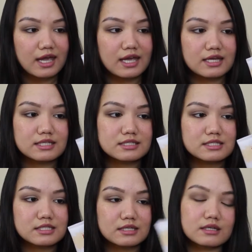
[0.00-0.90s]

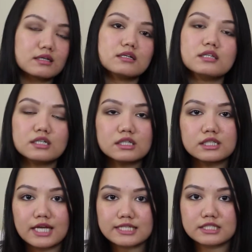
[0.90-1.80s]
And
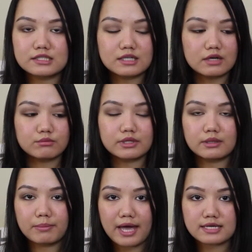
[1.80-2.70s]
clearly I did not read
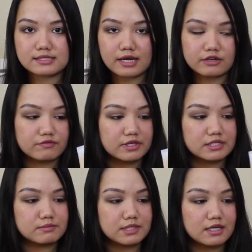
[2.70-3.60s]
the backside of
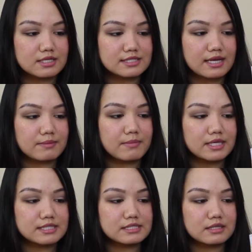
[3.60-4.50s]
this because I
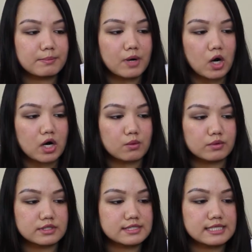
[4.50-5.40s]
missed the part
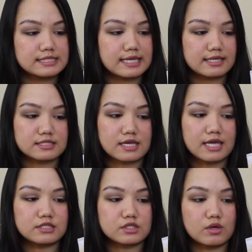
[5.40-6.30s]
where it says it has a
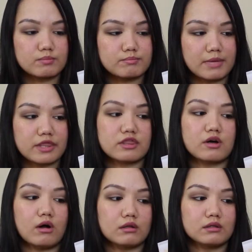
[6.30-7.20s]
hint of
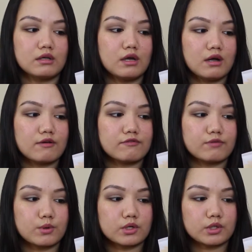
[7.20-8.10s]
menthol
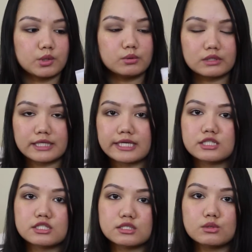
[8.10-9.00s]
for cooling
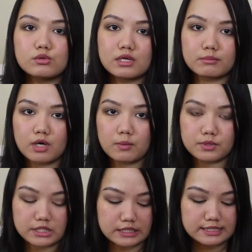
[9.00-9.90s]
and soothing
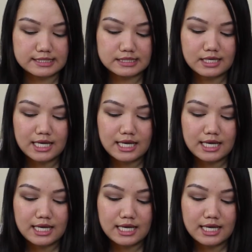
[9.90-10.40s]
properties.